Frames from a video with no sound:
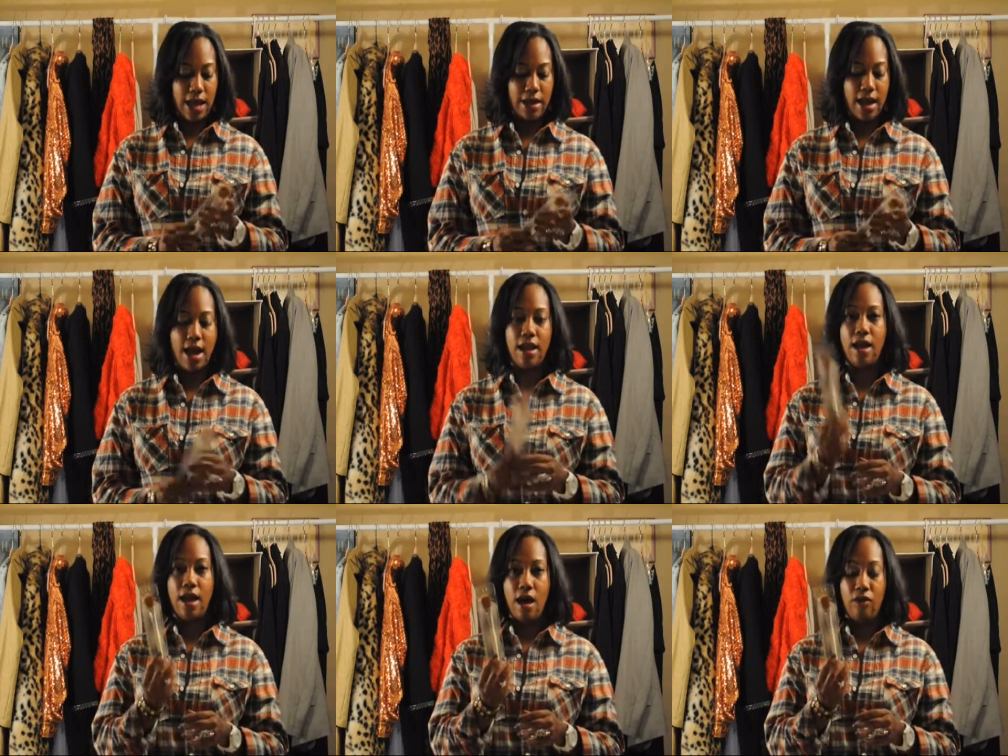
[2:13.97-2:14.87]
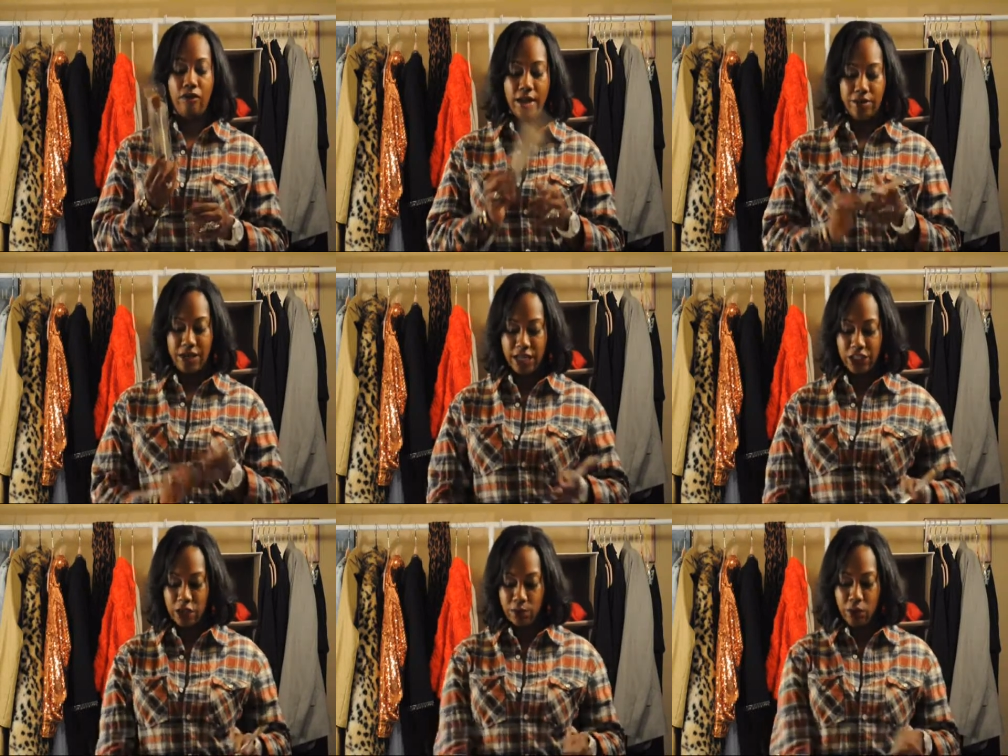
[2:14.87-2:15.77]
I got an e.l.f.
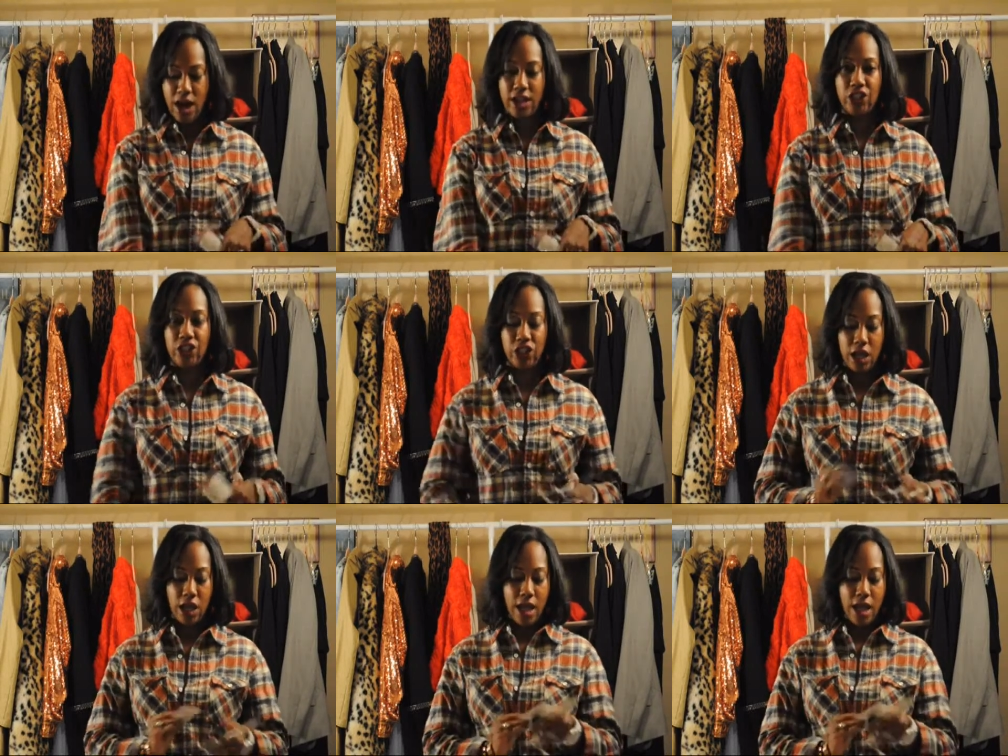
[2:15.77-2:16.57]
foundation brush